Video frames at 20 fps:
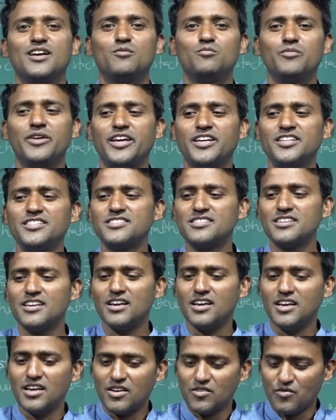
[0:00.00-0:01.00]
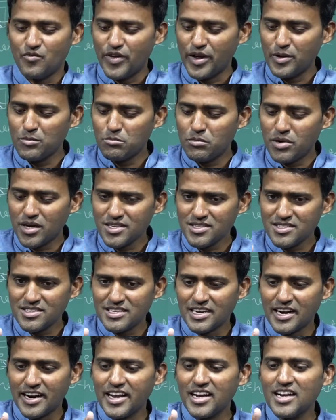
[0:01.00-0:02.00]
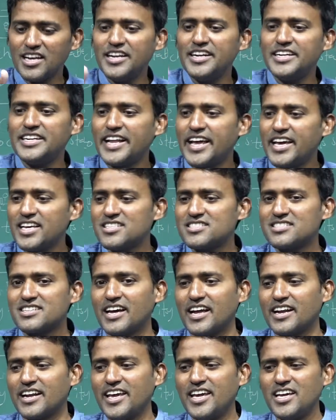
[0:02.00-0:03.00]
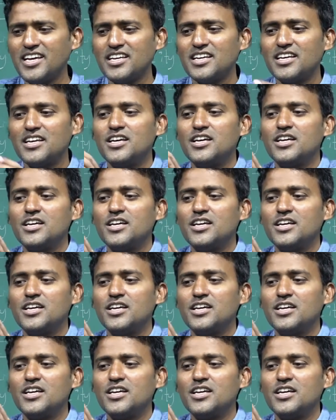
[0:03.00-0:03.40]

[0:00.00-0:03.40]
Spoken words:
Means when bus suddenly takes turning,